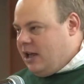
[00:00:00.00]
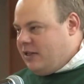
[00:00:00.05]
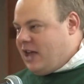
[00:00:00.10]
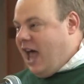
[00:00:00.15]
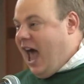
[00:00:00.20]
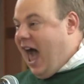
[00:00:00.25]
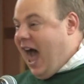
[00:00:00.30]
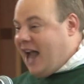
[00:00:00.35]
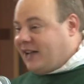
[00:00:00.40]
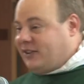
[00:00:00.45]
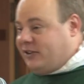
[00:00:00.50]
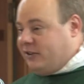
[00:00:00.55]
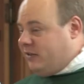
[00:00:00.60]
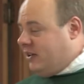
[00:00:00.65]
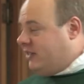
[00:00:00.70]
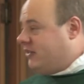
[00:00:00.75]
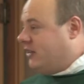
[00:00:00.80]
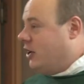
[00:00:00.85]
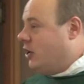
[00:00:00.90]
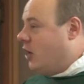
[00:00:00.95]
the
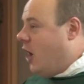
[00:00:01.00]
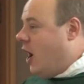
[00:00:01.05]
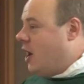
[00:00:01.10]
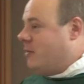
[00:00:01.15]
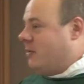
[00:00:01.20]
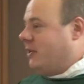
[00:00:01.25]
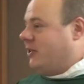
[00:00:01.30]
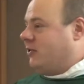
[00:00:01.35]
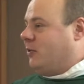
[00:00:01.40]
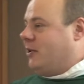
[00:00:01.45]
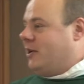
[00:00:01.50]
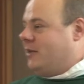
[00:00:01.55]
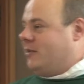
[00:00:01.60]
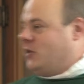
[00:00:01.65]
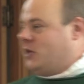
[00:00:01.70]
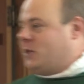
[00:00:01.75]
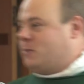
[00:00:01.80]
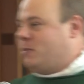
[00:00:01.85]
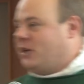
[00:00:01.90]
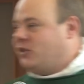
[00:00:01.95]
hacktivists, anonymous, one of
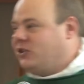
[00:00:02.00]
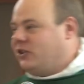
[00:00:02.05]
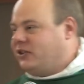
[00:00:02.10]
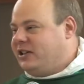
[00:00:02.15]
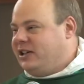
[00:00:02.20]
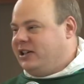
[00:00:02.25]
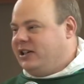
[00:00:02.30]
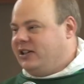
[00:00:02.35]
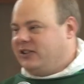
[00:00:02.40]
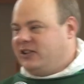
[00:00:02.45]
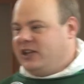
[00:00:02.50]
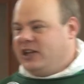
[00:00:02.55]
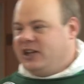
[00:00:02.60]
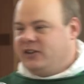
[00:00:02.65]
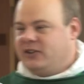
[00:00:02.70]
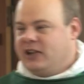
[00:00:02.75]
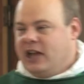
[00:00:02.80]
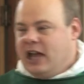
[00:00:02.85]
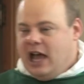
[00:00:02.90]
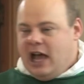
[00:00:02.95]
their specialties
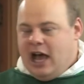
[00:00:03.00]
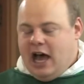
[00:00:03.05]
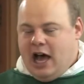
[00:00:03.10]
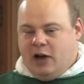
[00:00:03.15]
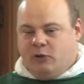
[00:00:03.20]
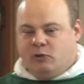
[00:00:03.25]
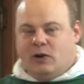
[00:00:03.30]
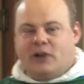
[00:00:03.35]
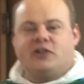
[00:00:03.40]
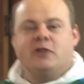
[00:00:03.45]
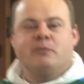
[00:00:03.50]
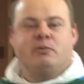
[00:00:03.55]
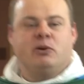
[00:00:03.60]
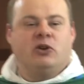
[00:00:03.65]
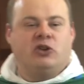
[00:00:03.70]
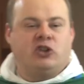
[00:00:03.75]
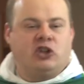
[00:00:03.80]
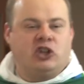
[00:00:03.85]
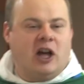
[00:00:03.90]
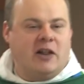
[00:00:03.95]
is uh,
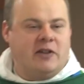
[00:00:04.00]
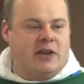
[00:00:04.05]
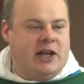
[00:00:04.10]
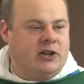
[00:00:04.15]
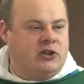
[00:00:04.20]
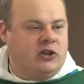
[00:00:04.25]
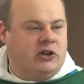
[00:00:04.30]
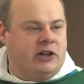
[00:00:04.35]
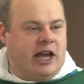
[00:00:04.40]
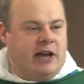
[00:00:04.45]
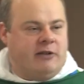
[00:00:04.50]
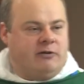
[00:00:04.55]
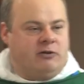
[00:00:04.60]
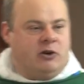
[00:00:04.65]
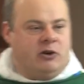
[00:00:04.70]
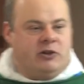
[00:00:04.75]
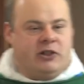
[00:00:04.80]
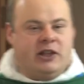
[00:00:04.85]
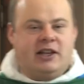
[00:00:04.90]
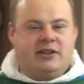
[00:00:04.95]
retribution on the internet
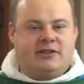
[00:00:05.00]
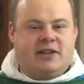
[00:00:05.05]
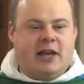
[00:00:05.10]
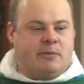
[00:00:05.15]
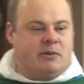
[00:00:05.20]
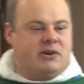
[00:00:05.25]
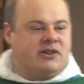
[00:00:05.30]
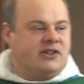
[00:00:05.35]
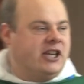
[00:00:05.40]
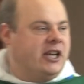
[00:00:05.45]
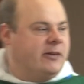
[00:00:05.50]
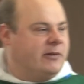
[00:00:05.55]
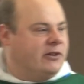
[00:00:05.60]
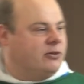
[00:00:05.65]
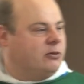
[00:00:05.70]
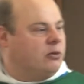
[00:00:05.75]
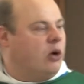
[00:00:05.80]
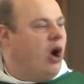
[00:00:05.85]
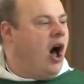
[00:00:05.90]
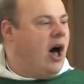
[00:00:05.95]
for things they perceive
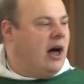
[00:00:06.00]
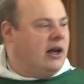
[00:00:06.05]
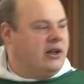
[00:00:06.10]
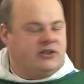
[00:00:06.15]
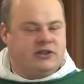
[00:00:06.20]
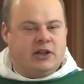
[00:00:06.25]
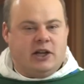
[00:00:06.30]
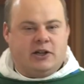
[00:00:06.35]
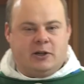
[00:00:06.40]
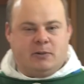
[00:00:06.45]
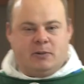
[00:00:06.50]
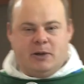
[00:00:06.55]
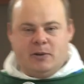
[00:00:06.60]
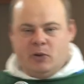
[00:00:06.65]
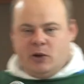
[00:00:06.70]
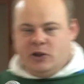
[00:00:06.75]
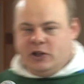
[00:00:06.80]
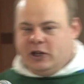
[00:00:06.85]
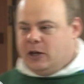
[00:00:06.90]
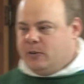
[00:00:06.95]
as wrongs done to
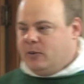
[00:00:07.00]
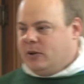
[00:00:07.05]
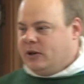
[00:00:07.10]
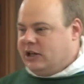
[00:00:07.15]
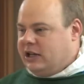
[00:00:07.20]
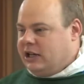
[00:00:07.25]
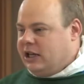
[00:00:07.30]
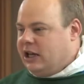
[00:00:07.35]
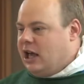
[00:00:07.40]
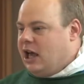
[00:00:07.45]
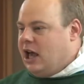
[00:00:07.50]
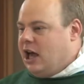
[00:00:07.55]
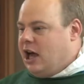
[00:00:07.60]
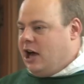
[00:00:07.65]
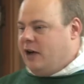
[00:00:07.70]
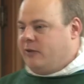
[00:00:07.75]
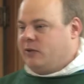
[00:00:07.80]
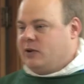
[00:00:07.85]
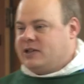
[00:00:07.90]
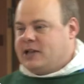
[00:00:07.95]
people in the community.
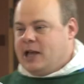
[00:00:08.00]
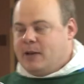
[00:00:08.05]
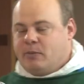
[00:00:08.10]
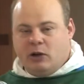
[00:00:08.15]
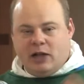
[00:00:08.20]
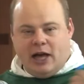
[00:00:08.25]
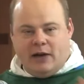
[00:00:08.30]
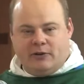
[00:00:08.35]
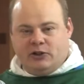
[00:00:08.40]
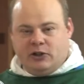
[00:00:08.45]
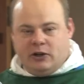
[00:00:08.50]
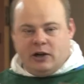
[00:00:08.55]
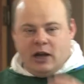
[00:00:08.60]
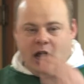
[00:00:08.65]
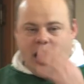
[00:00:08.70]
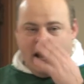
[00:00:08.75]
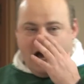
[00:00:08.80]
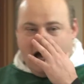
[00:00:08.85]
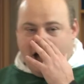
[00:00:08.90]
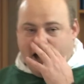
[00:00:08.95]
Uh, for example, after
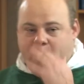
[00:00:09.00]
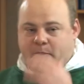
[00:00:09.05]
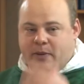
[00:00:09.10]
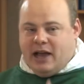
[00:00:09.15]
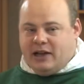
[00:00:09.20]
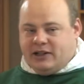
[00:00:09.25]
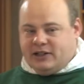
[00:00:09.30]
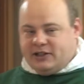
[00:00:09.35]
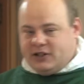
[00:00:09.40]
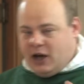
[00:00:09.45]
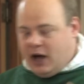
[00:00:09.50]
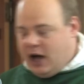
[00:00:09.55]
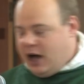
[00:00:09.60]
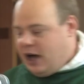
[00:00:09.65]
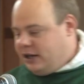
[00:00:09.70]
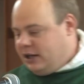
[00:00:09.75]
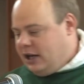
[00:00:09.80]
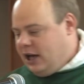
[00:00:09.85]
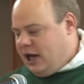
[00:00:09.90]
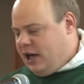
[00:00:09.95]
uh, Amanda
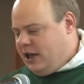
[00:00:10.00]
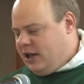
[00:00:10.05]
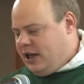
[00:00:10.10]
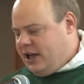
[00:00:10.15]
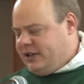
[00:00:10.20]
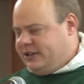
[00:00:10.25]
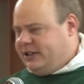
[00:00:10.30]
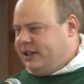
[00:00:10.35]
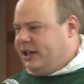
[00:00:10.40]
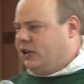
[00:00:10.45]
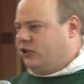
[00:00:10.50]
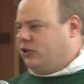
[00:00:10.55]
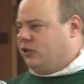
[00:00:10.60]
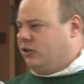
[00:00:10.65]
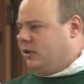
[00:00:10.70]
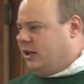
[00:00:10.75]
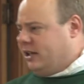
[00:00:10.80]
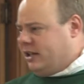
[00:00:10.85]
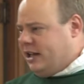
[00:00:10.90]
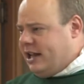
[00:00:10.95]
Todd, uh, a
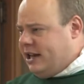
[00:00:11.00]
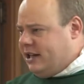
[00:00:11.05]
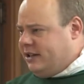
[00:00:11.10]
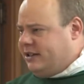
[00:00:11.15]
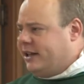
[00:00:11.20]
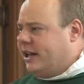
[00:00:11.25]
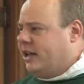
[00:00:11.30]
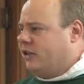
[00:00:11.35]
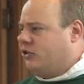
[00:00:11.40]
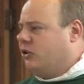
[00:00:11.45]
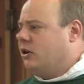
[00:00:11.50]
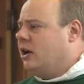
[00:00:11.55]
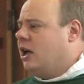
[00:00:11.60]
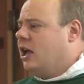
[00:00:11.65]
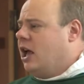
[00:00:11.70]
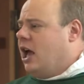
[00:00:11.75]
teenager, a Canadian teenager,